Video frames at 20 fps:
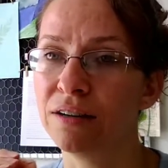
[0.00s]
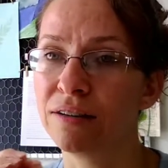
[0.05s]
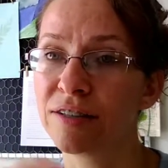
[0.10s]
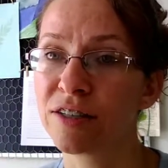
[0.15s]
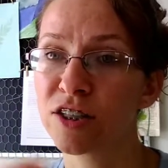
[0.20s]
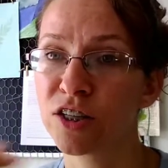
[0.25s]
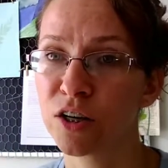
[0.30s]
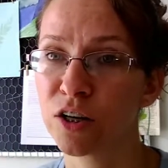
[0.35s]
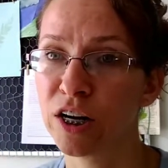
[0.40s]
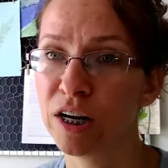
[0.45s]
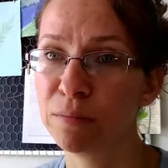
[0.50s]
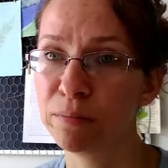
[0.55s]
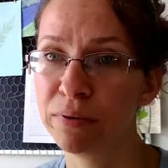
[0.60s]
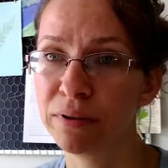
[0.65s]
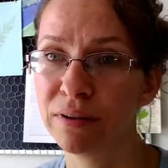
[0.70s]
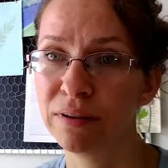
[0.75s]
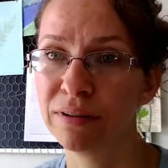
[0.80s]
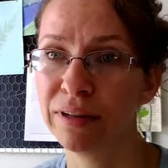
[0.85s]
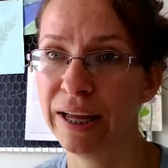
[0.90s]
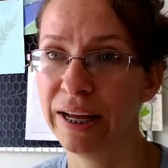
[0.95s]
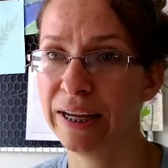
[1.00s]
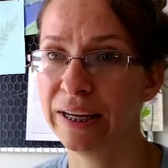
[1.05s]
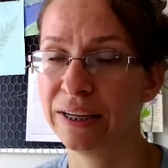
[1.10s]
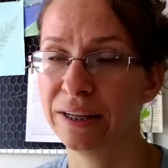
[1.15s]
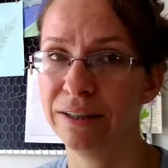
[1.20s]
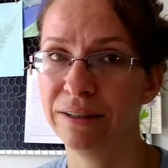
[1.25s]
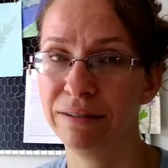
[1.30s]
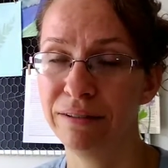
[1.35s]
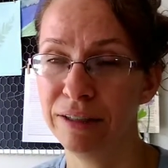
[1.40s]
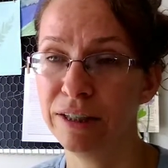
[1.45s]
syrup,
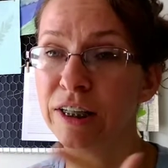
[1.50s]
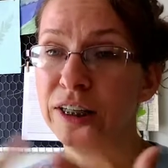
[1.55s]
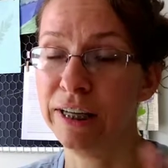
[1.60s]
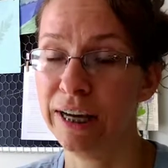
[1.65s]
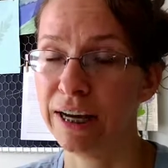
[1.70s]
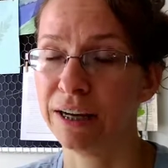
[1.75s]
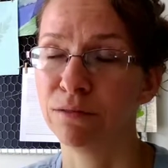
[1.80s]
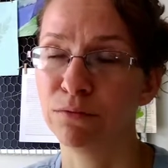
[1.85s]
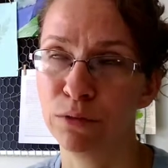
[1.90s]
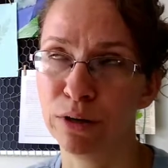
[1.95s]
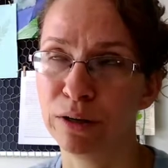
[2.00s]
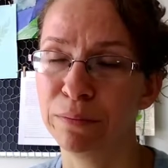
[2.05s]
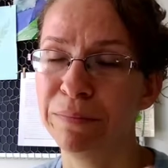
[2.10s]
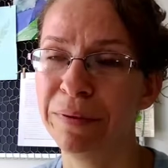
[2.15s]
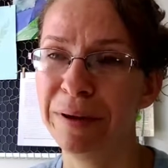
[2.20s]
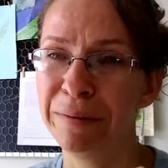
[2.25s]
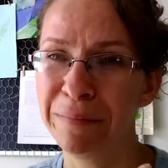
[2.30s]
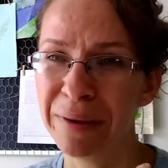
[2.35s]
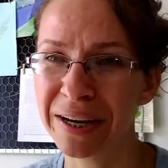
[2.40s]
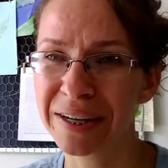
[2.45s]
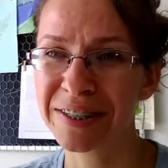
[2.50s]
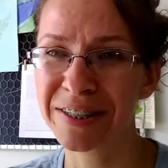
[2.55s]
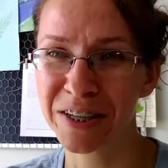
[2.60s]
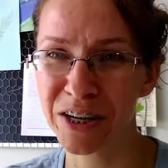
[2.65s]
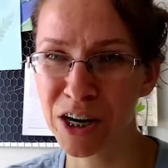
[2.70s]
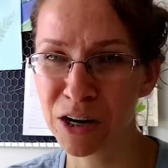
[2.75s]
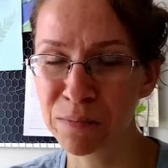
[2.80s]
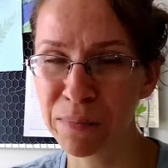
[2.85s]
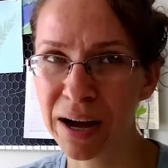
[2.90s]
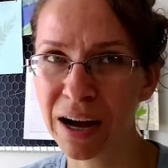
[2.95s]
make
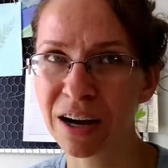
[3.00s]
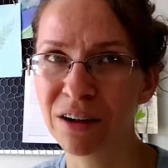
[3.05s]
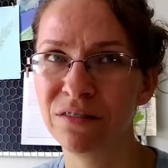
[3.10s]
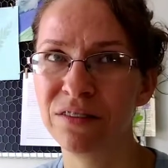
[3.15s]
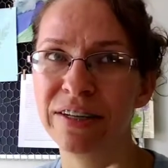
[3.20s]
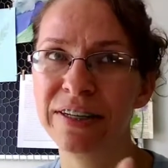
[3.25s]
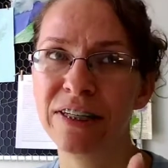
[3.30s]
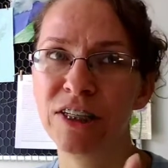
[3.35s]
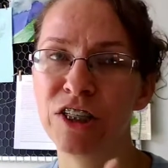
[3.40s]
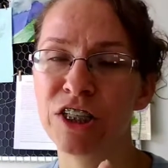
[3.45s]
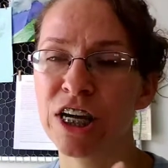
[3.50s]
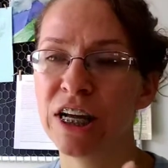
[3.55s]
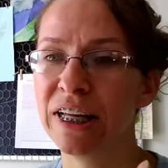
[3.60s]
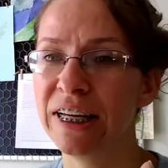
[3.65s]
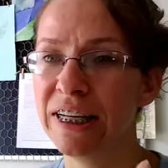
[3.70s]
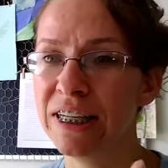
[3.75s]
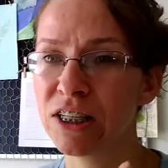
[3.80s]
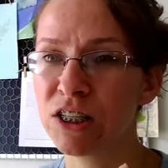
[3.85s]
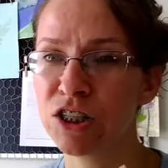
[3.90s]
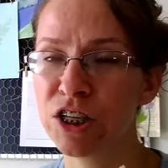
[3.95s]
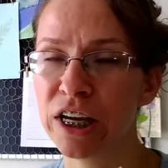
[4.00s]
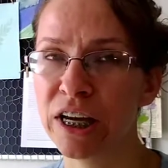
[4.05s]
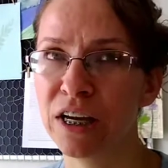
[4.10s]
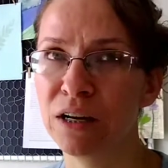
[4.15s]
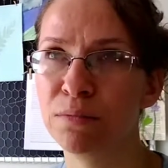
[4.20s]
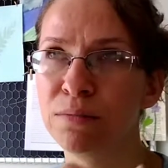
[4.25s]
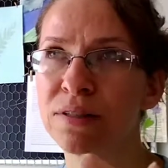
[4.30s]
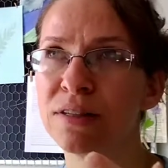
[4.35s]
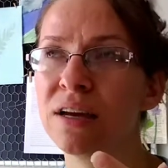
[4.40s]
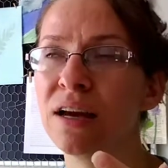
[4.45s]
syrup out of it, jellies,
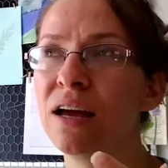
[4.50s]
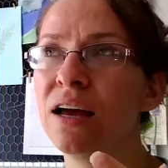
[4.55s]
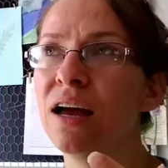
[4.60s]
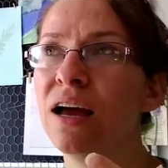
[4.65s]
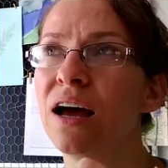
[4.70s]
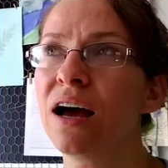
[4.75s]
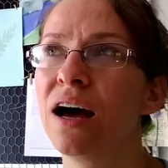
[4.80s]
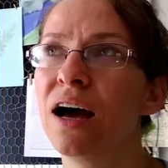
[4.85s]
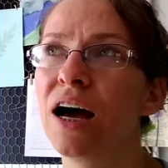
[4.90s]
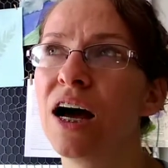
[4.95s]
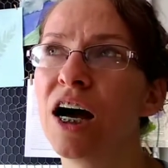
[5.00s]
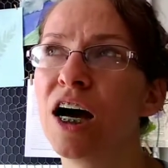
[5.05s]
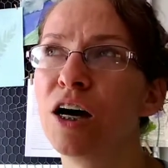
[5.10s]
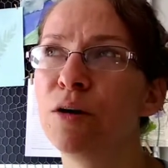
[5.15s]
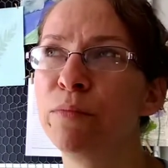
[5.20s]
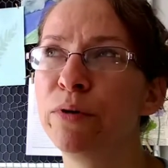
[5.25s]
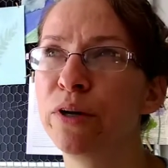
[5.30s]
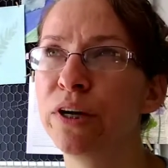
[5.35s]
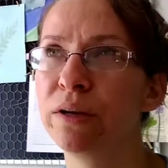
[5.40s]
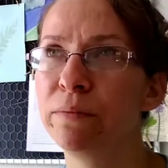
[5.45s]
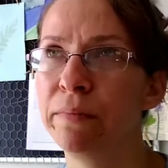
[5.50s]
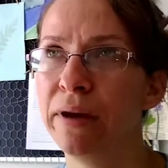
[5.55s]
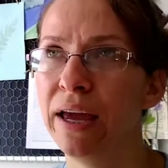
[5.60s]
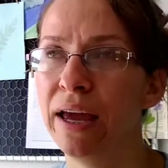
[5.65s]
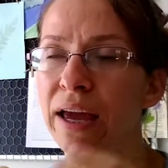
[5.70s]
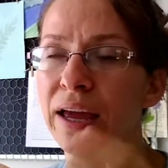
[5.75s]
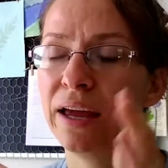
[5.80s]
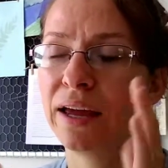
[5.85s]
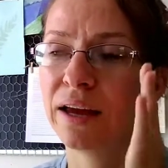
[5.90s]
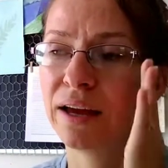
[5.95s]
jams. You can
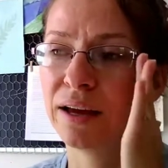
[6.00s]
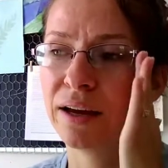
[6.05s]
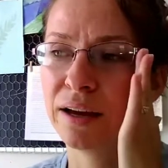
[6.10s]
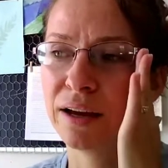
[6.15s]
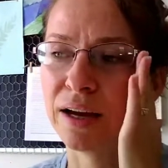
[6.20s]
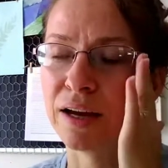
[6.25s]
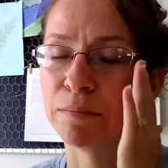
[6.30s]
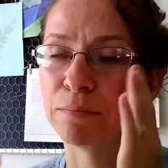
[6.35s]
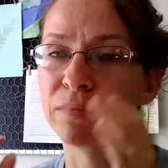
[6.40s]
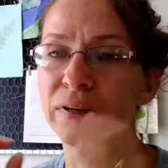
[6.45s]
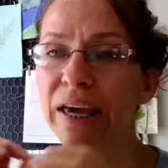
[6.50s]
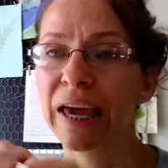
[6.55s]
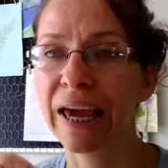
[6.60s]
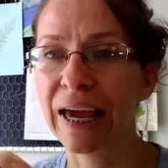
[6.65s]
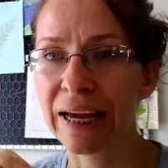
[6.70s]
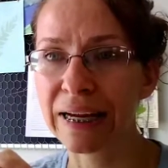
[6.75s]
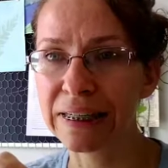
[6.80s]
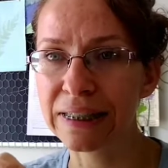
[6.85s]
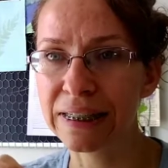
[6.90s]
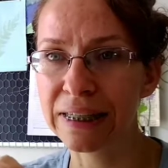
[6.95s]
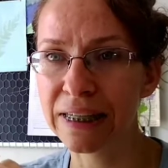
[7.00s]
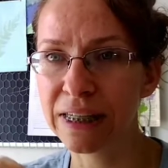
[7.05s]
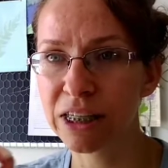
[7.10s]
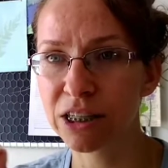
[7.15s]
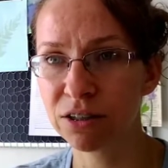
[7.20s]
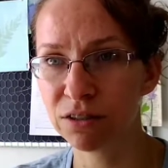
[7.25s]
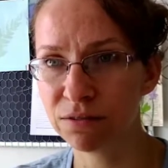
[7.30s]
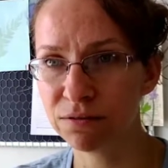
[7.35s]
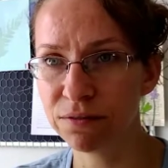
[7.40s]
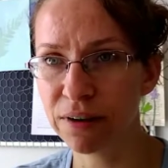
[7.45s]
make candied
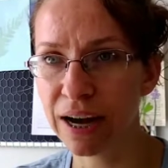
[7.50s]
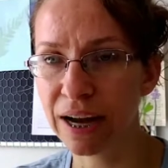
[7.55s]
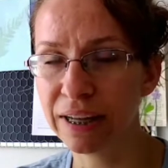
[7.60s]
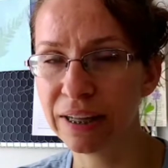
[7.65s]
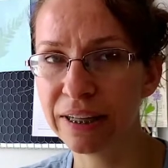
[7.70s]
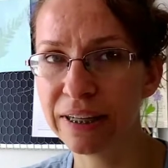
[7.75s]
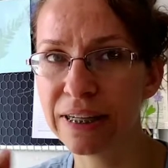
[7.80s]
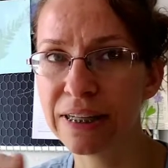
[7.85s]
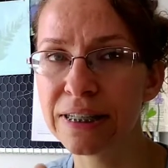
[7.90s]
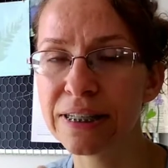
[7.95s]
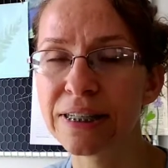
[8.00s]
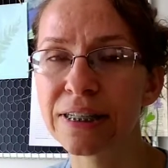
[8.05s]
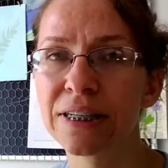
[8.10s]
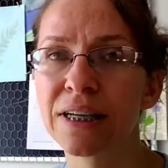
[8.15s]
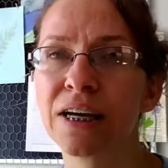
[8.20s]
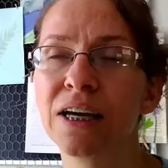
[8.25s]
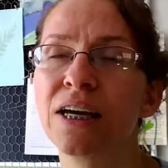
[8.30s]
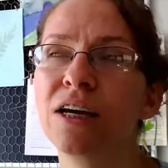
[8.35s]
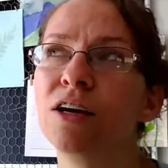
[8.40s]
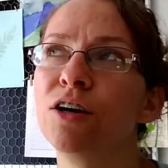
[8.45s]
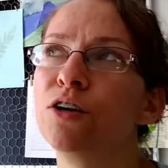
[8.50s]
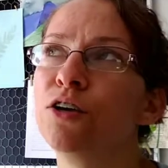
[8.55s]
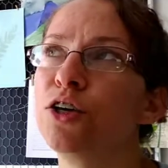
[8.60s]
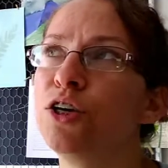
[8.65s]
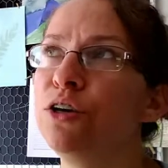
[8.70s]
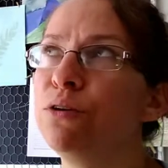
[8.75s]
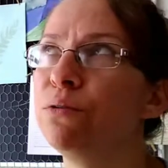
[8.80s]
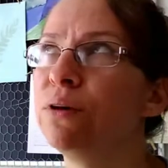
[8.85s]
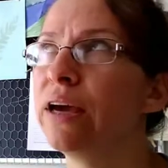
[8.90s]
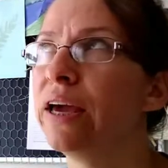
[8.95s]
violets.
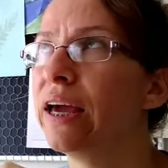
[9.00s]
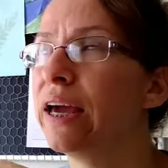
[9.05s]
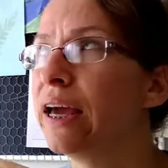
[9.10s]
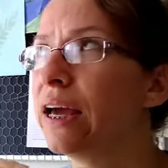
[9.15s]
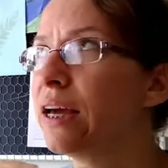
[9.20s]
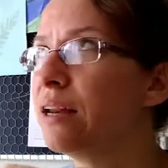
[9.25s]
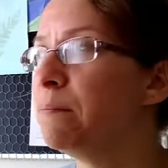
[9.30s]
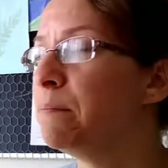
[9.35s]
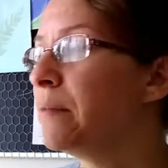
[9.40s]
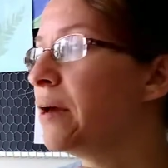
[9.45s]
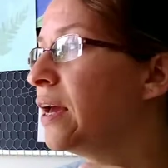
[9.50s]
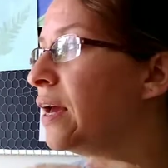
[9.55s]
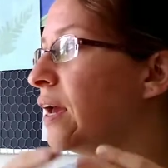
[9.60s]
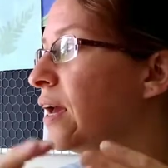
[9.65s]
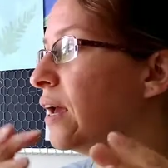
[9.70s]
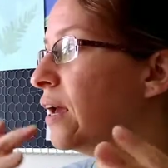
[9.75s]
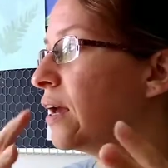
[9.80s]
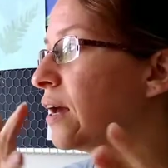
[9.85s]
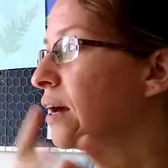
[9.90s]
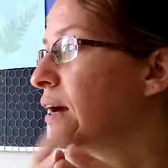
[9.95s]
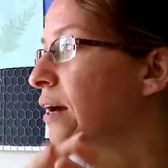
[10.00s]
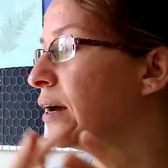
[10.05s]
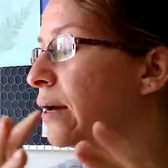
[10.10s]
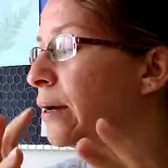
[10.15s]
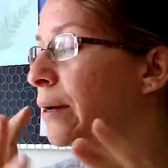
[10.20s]
You can make,